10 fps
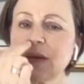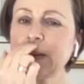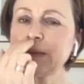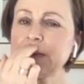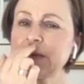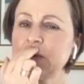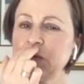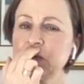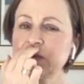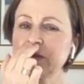Under the
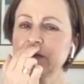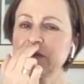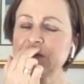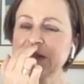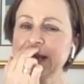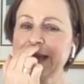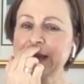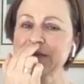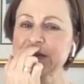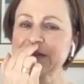nose, feeling
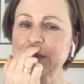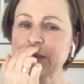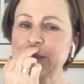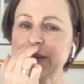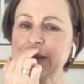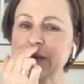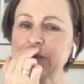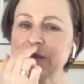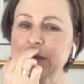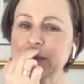anxious about my health.